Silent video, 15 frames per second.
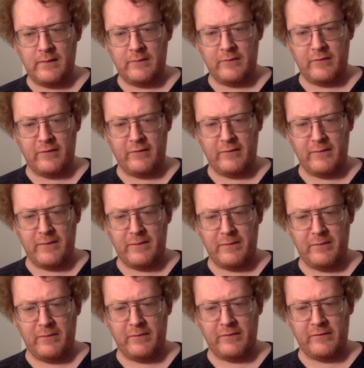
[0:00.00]
trying to
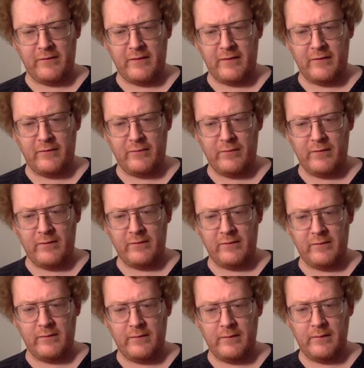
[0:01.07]
remember which side is
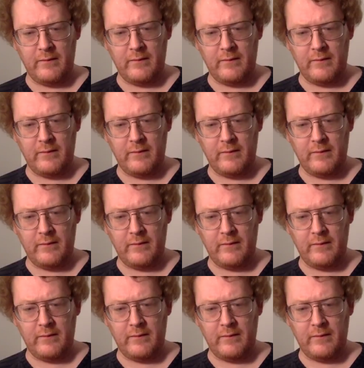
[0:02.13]
which.